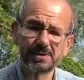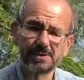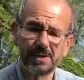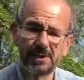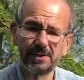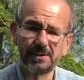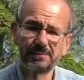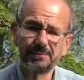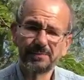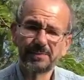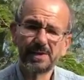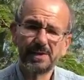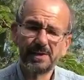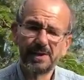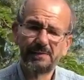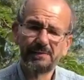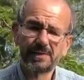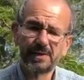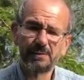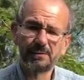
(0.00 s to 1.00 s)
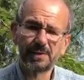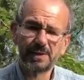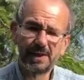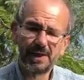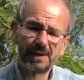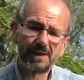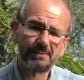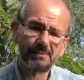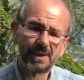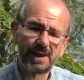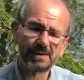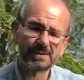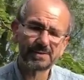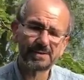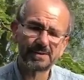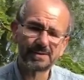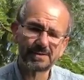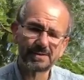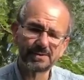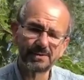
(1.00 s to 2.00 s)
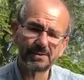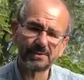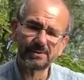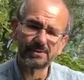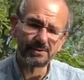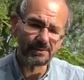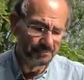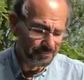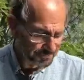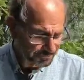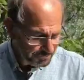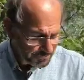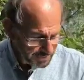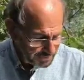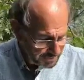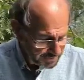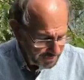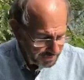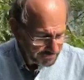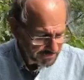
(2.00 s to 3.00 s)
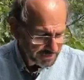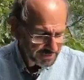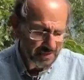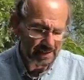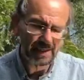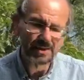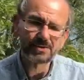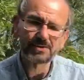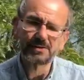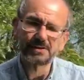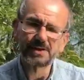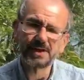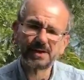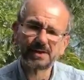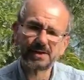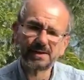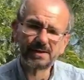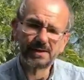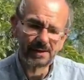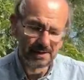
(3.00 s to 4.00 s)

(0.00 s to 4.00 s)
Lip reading: do. If you don't want any maintenance at all, leave it the natural colour,